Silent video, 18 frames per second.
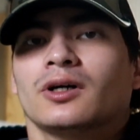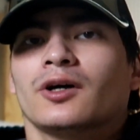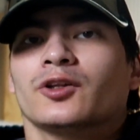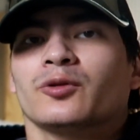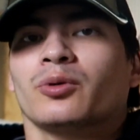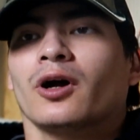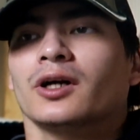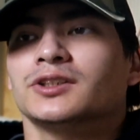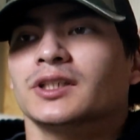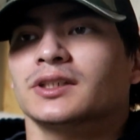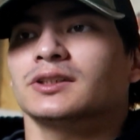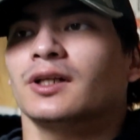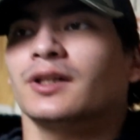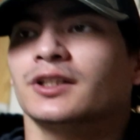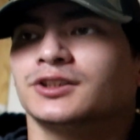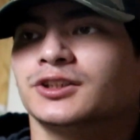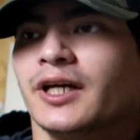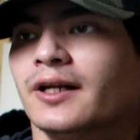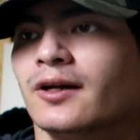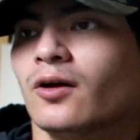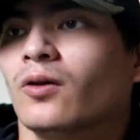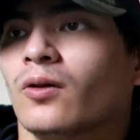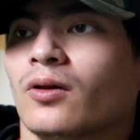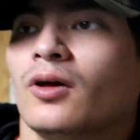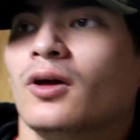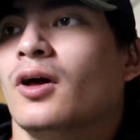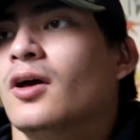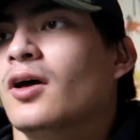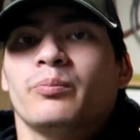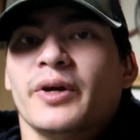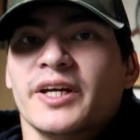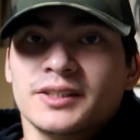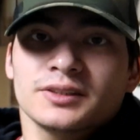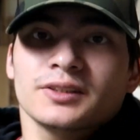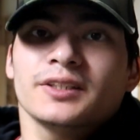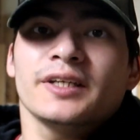of other projects on this channel.
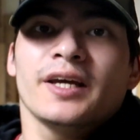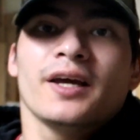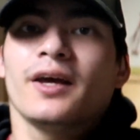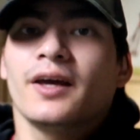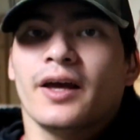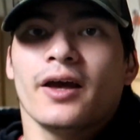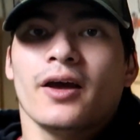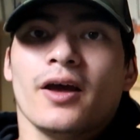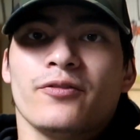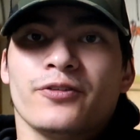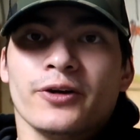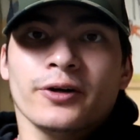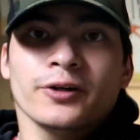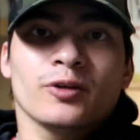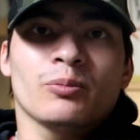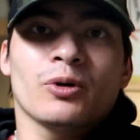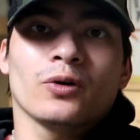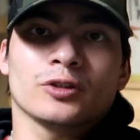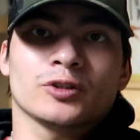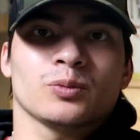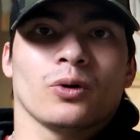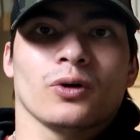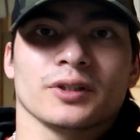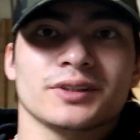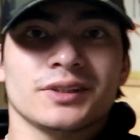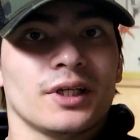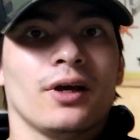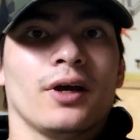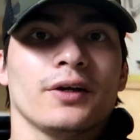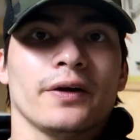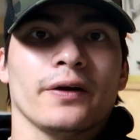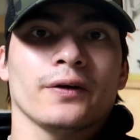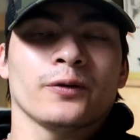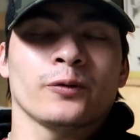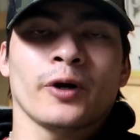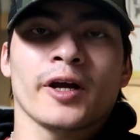Basically, if you're into motorsports,
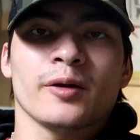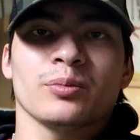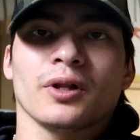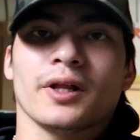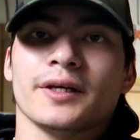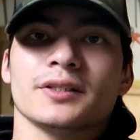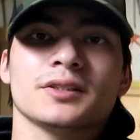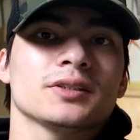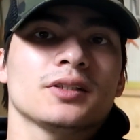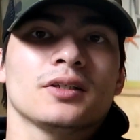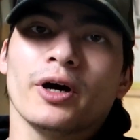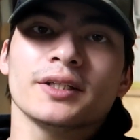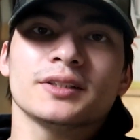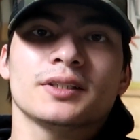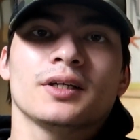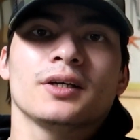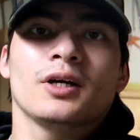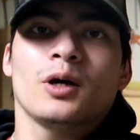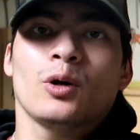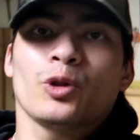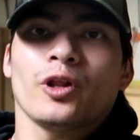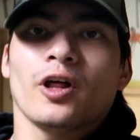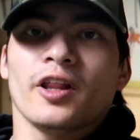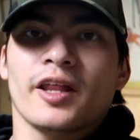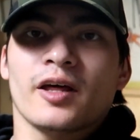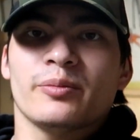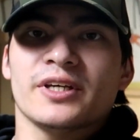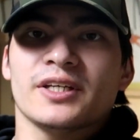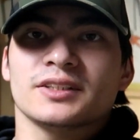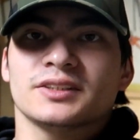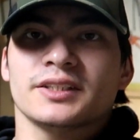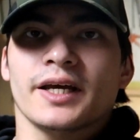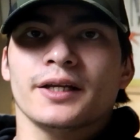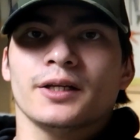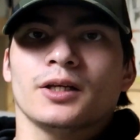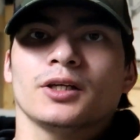you're in the right place. But with all that being
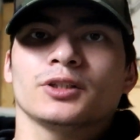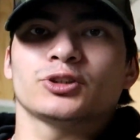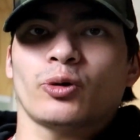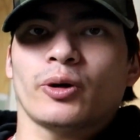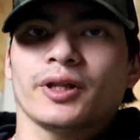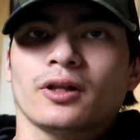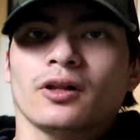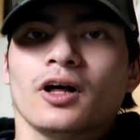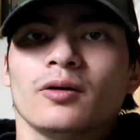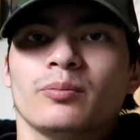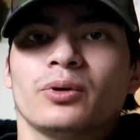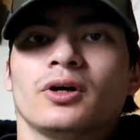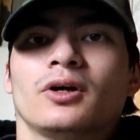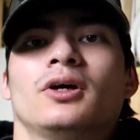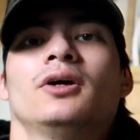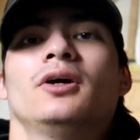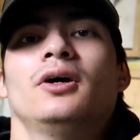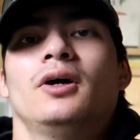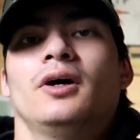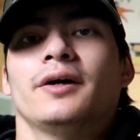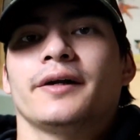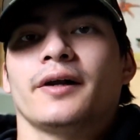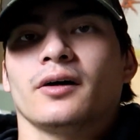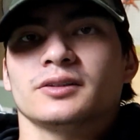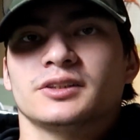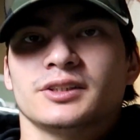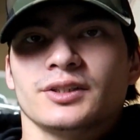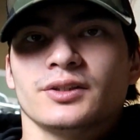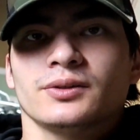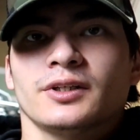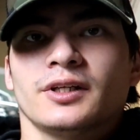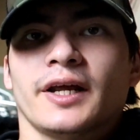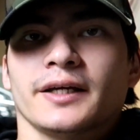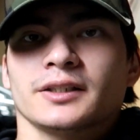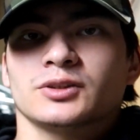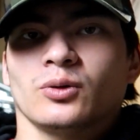said, join the club, and I'll see you in the
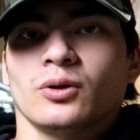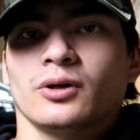next